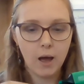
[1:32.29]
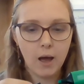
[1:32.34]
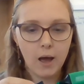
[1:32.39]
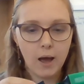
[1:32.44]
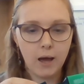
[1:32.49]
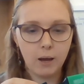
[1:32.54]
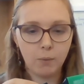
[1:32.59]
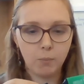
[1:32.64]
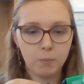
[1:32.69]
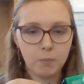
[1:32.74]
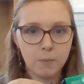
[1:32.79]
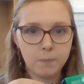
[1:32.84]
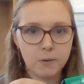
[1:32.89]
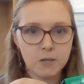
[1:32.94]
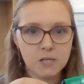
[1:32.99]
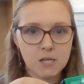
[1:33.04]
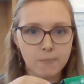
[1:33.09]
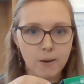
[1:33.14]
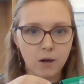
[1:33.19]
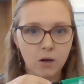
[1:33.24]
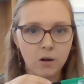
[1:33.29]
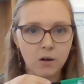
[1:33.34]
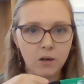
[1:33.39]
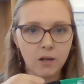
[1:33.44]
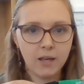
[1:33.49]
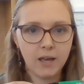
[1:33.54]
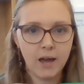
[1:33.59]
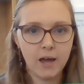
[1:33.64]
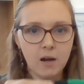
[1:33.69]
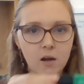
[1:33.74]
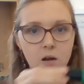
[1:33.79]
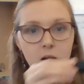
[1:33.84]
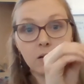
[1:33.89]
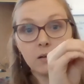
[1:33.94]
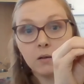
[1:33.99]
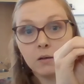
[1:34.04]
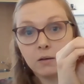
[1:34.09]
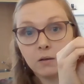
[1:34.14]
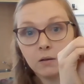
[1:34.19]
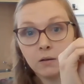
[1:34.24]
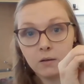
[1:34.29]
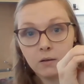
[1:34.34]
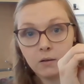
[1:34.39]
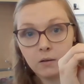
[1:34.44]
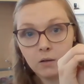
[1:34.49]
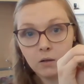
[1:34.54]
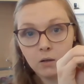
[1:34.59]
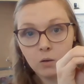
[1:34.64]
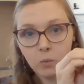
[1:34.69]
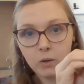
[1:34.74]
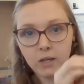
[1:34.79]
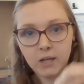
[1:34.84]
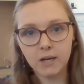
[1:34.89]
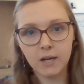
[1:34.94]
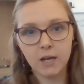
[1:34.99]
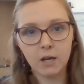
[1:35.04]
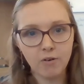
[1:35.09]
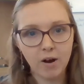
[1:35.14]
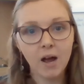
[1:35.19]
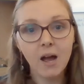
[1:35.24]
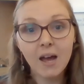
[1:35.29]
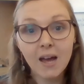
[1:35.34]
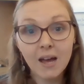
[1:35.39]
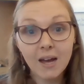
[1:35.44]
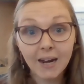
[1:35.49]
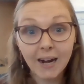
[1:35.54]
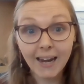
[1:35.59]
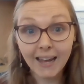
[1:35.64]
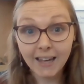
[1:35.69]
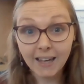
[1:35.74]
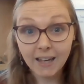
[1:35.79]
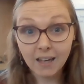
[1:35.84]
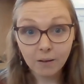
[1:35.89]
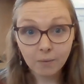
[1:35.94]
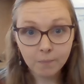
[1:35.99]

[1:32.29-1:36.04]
and when we put it back on again, we can hear a click.